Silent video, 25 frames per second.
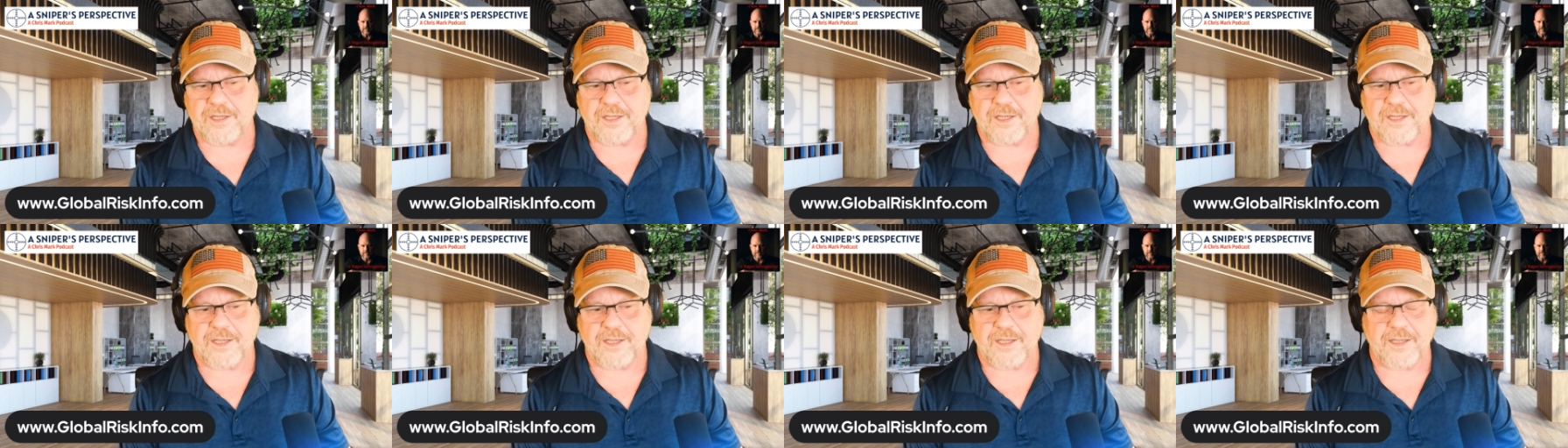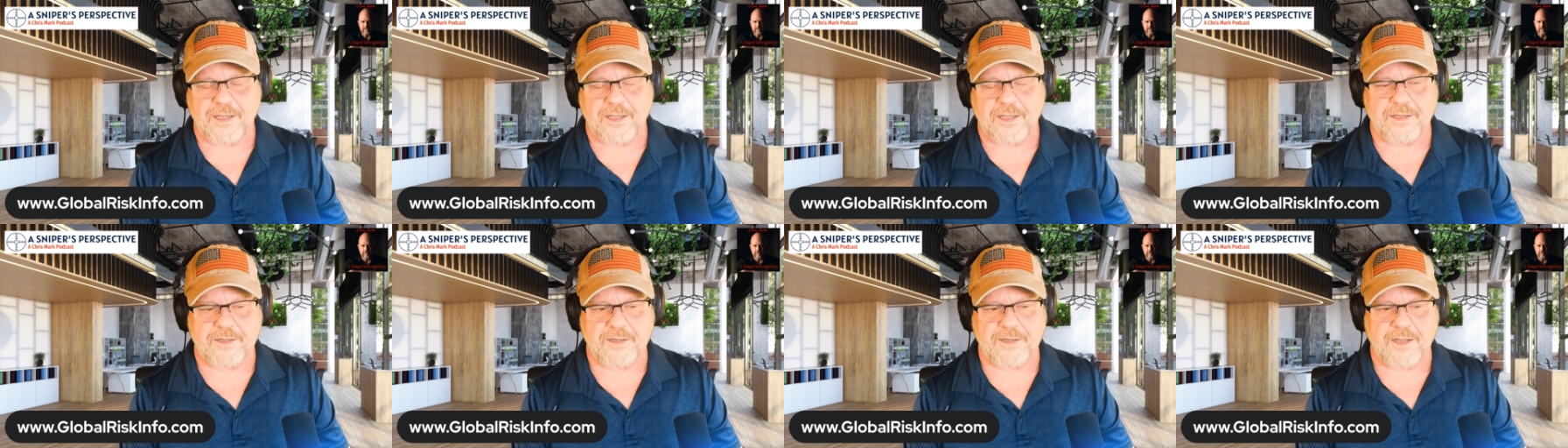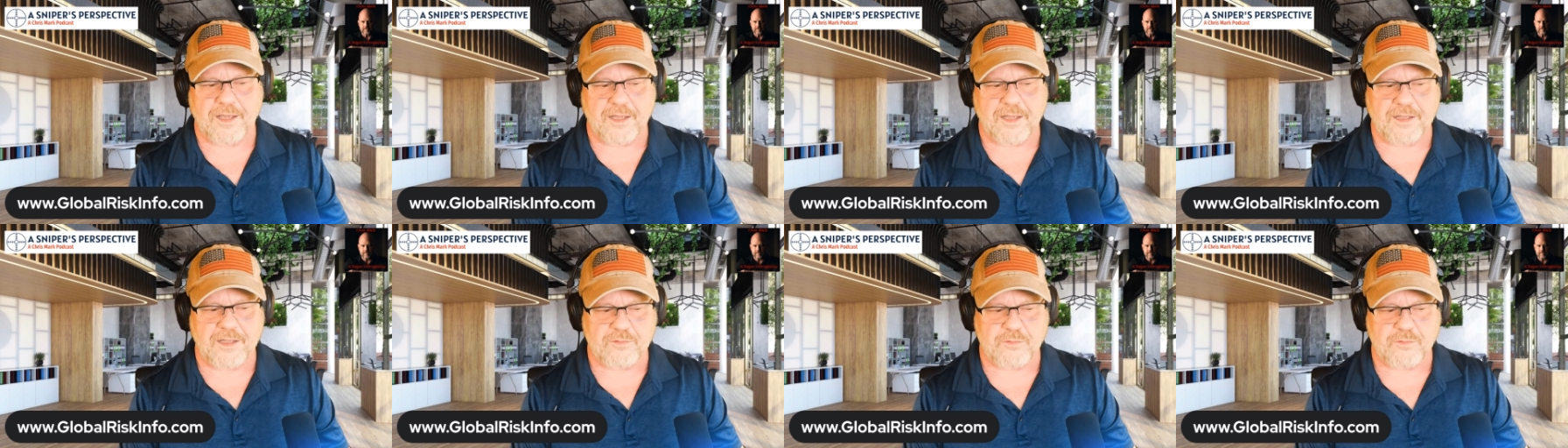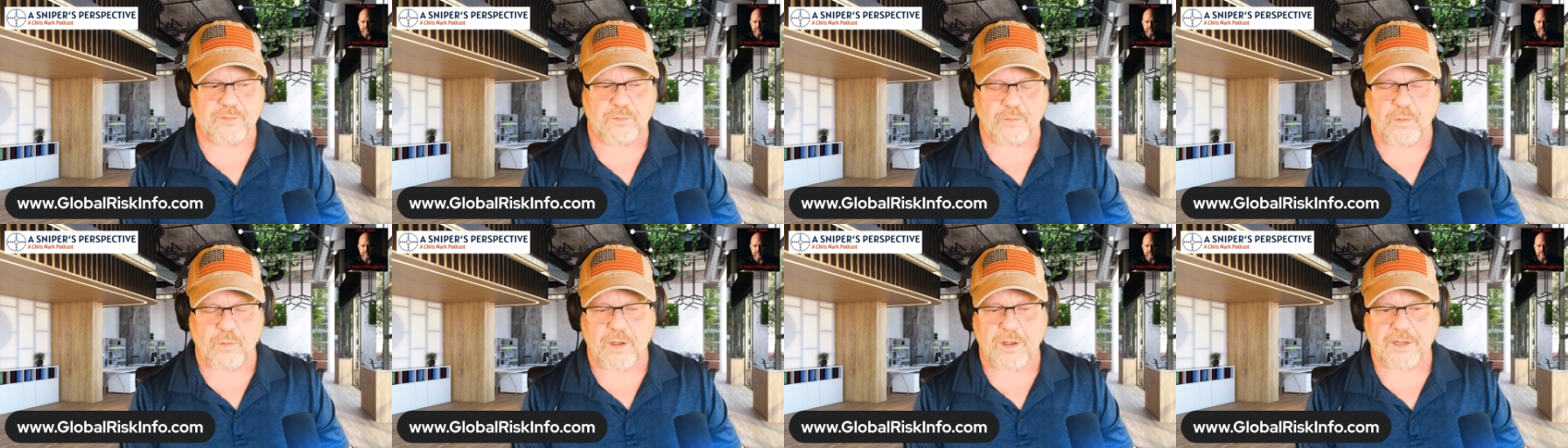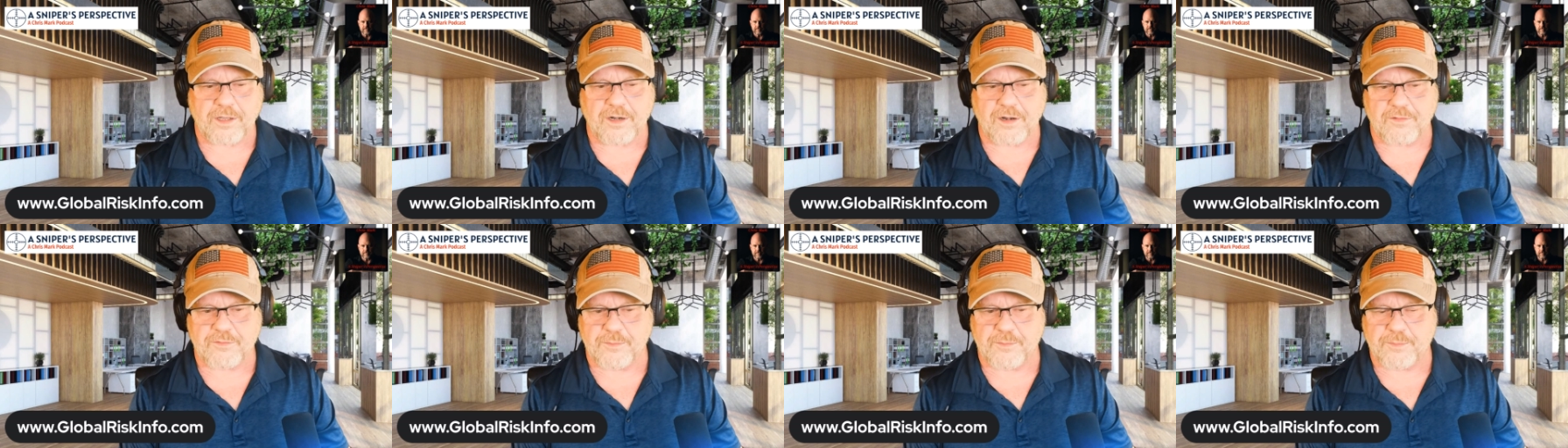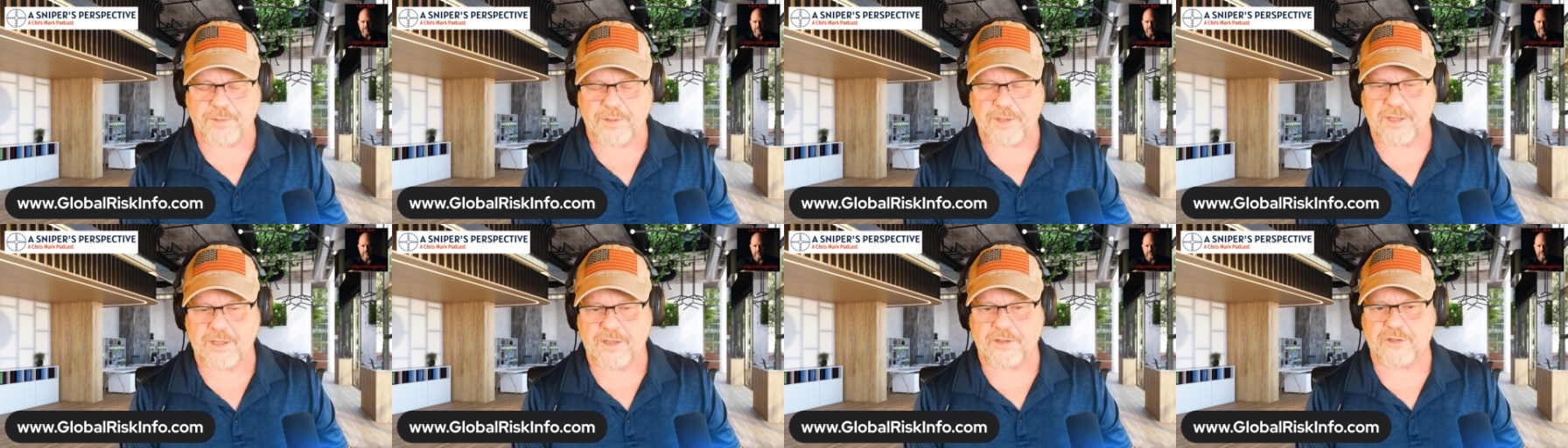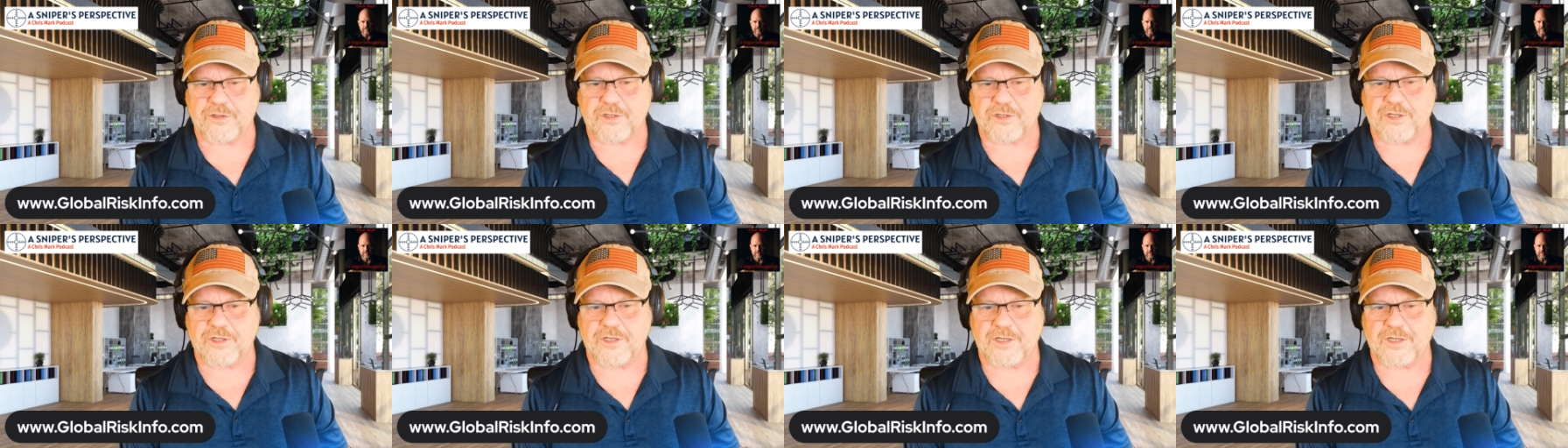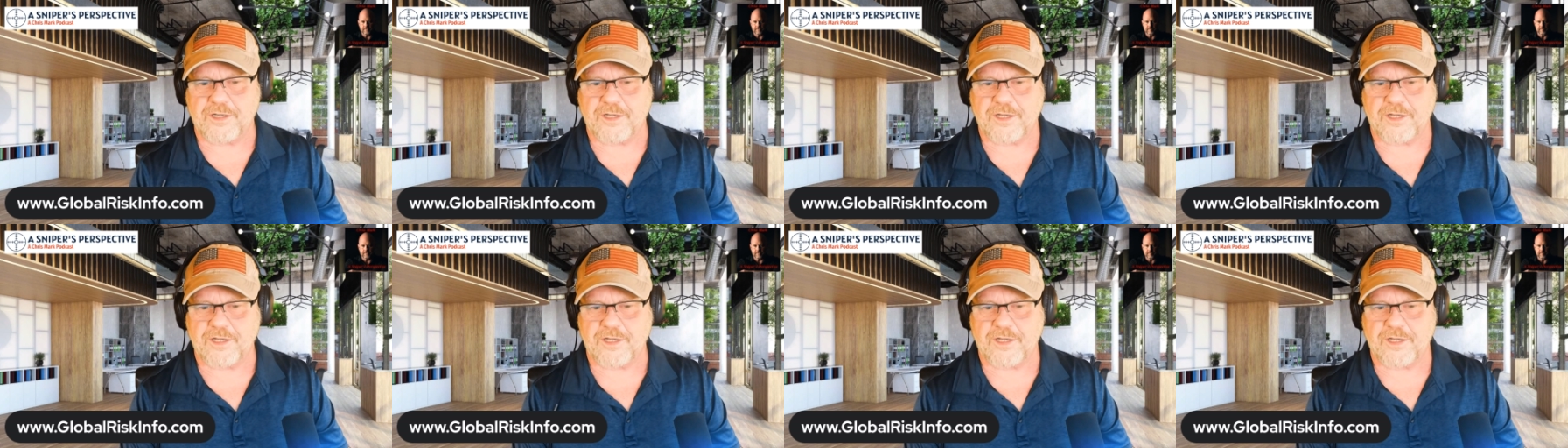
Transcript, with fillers: And uh, as we're walking off the pitch,